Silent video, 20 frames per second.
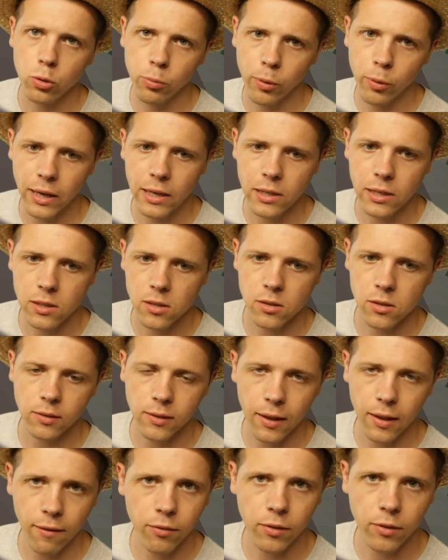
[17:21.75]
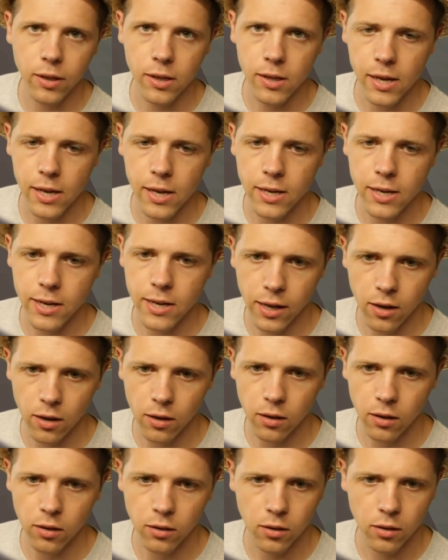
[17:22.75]
ranks, leveling, and
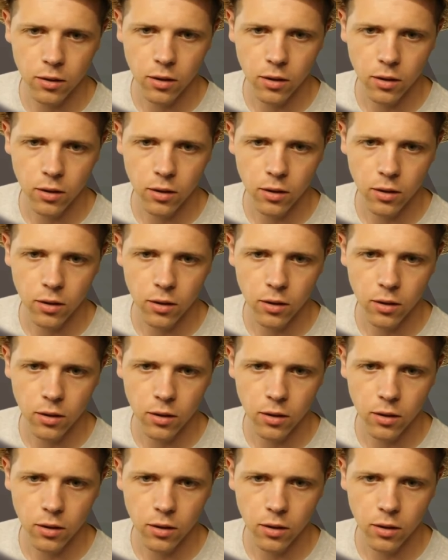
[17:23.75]
data.